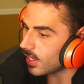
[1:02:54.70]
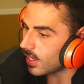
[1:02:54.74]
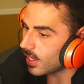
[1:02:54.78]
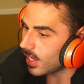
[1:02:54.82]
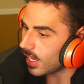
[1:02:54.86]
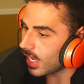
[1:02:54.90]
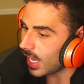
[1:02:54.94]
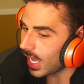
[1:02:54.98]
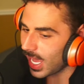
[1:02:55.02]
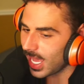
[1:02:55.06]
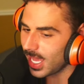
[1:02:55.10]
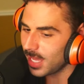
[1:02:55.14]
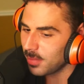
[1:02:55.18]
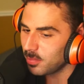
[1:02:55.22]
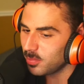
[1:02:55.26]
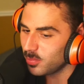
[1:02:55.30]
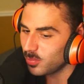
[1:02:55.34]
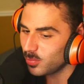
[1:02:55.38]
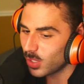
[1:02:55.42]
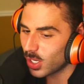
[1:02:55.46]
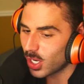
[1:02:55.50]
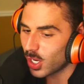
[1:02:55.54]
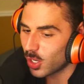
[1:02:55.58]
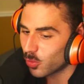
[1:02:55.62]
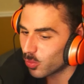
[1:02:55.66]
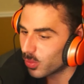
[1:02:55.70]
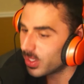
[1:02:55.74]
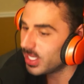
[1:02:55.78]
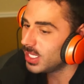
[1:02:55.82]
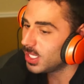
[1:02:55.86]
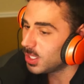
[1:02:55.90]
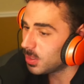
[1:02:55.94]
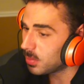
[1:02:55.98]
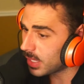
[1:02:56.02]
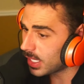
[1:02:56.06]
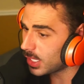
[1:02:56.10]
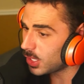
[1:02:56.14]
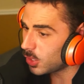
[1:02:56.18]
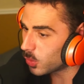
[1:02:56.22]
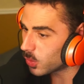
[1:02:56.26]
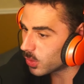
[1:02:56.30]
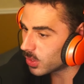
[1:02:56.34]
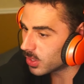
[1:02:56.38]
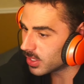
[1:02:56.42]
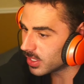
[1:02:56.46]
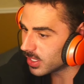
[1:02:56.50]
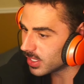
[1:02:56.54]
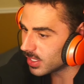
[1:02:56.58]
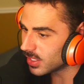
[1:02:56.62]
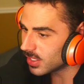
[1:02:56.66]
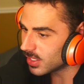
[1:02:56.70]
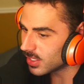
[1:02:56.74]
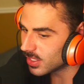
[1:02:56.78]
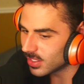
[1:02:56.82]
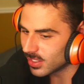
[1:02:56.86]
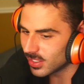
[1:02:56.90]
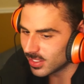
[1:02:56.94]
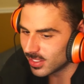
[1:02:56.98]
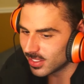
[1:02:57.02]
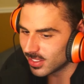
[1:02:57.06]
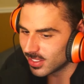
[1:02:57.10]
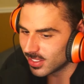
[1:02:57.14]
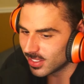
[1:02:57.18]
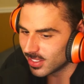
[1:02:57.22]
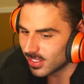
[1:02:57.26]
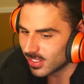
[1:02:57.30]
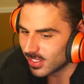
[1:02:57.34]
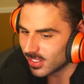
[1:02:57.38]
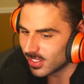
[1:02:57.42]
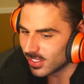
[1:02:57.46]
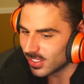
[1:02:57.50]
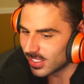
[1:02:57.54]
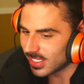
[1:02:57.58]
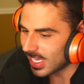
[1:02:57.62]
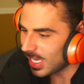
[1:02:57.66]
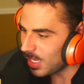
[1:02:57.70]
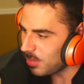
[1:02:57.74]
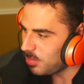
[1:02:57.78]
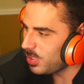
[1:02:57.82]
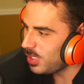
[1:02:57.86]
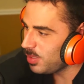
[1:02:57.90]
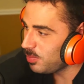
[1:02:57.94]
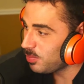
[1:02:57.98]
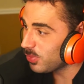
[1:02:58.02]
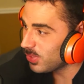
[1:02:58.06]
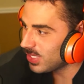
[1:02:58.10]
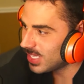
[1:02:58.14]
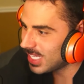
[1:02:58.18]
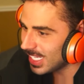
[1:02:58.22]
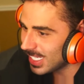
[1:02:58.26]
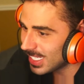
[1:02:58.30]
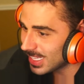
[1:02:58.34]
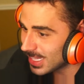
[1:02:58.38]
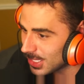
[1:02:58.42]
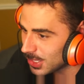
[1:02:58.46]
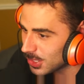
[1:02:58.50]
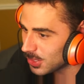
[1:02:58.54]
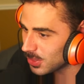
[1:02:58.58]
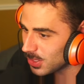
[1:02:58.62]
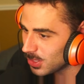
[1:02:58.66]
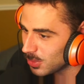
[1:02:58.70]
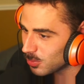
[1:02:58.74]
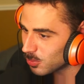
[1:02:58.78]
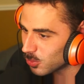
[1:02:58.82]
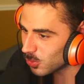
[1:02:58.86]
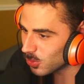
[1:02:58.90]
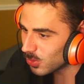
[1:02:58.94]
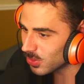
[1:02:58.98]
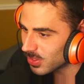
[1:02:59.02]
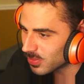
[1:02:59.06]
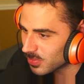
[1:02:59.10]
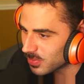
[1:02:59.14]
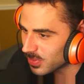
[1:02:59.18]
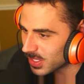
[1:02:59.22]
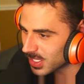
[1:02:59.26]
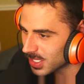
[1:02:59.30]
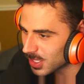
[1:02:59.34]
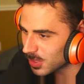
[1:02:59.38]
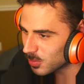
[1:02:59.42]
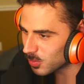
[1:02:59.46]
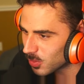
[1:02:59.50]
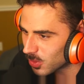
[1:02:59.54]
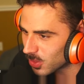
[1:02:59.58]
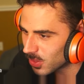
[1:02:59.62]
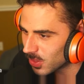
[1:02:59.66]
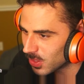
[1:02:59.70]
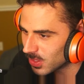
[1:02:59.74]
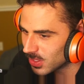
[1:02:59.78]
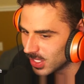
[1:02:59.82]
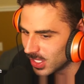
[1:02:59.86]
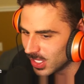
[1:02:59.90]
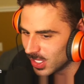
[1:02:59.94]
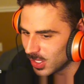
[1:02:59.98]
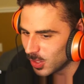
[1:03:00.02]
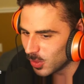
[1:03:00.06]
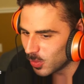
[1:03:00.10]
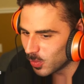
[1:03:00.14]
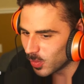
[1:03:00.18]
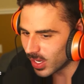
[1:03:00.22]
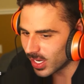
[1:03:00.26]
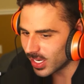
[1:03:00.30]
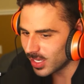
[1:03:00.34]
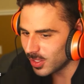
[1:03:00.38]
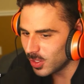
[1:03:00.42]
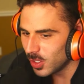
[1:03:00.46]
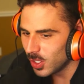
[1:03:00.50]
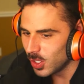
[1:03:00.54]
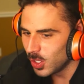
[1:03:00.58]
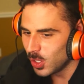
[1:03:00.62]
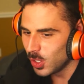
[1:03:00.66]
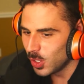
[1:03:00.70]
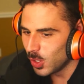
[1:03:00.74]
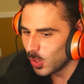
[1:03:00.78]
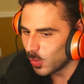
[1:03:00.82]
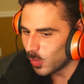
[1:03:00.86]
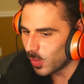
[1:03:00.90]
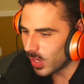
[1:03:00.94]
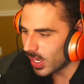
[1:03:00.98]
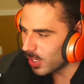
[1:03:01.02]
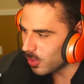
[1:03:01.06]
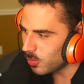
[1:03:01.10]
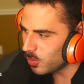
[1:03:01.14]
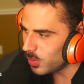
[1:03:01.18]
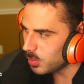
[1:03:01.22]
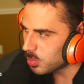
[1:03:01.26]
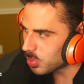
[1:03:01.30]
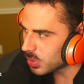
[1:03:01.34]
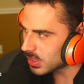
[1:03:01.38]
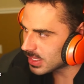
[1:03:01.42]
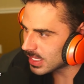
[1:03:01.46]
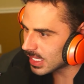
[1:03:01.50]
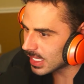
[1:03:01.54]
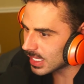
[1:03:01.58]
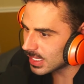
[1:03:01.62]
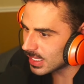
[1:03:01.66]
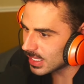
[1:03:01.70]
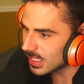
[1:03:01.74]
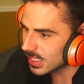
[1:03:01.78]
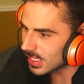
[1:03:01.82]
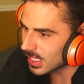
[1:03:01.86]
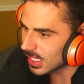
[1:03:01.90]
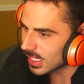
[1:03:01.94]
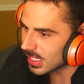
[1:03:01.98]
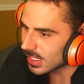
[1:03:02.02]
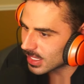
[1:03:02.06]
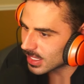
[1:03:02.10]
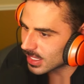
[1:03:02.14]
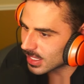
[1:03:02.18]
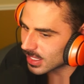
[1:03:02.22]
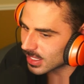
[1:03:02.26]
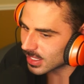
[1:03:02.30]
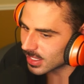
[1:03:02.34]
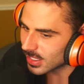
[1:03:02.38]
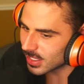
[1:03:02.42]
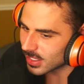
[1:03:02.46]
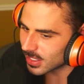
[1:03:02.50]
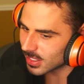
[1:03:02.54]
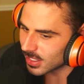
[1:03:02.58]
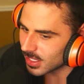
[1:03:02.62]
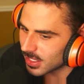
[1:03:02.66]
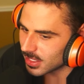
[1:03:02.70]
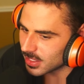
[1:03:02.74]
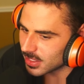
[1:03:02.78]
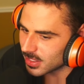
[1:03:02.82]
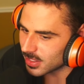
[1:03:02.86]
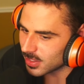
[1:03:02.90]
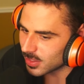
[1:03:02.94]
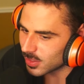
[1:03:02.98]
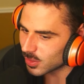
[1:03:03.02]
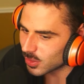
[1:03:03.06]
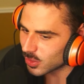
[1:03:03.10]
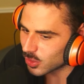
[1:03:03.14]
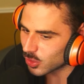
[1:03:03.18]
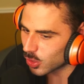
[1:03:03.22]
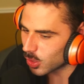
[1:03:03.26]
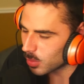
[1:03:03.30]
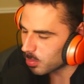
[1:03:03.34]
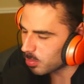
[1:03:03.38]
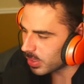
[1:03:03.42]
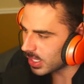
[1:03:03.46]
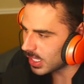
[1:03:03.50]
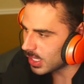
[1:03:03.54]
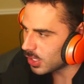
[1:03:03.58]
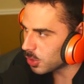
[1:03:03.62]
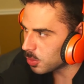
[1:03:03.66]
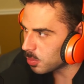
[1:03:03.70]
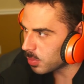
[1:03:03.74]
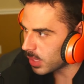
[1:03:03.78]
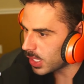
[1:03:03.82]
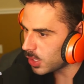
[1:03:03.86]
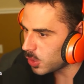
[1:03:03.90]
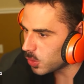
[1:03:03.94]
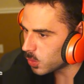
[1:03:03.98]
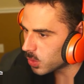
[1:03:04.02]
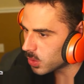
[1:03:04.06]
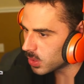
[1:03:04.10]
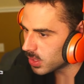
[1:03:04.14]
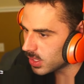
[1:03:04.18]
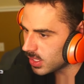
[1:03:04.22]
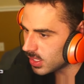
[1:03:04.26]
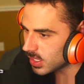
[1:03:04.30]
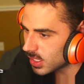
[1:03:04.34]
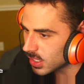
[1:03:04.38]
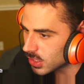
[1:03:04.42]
I'm a real minority. Gay people like literally rule the fucking world. Why why are we pretending like they're a bigger minority than